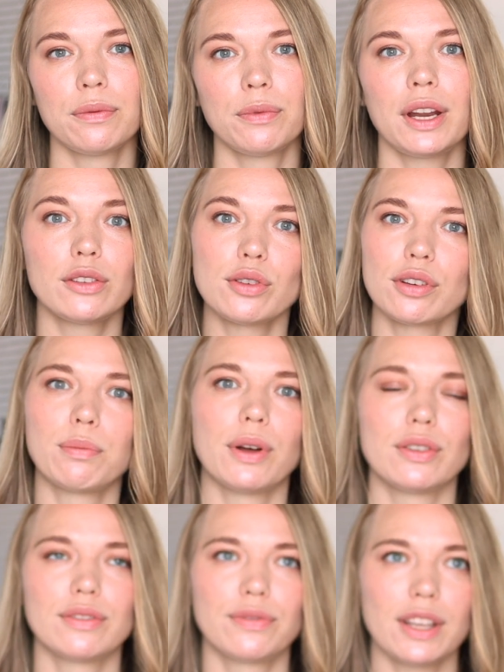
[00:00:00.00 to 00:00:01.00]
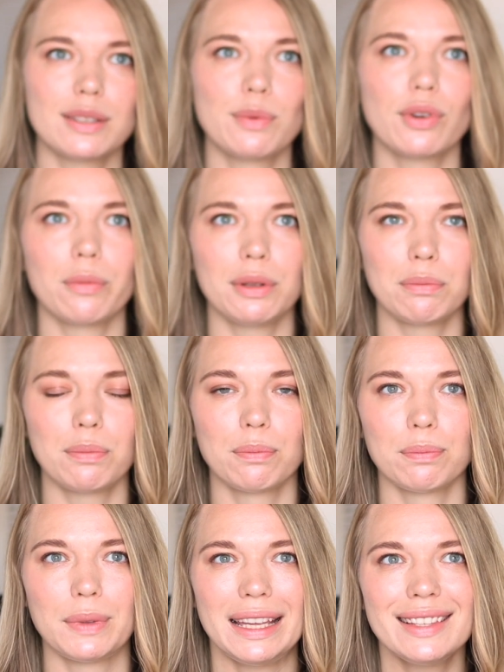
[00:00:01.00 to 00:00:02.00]
When I talk about Facebook, I mean
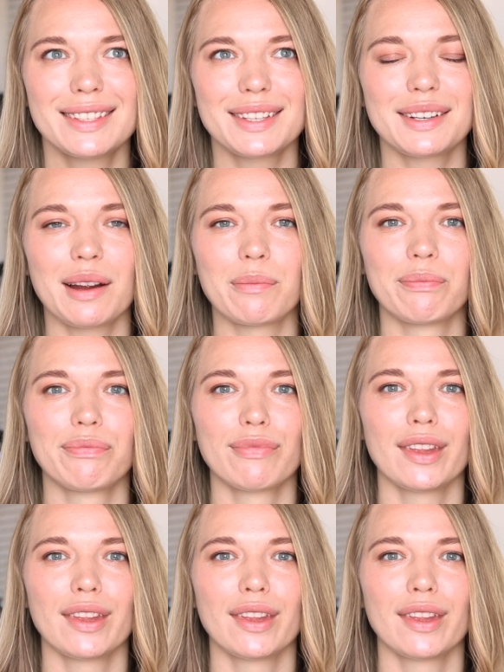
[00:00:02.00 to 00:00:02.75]
Instagram,